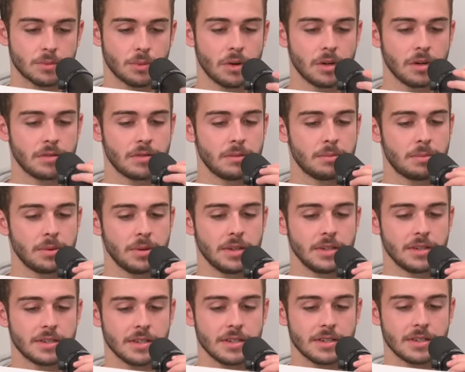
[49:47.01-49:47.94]
one of the
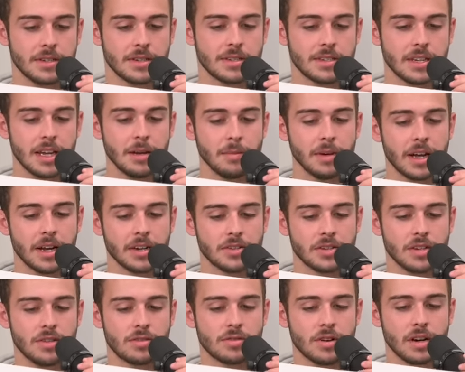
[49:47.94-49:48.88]
boys is the same lad
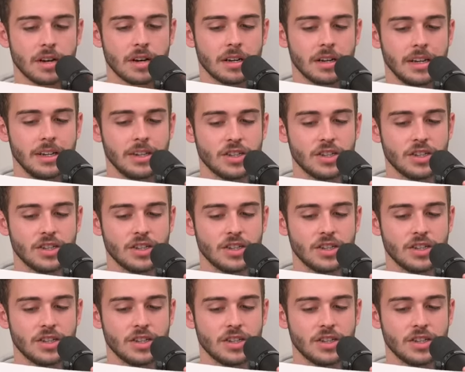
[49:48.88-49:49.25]
she drunkenly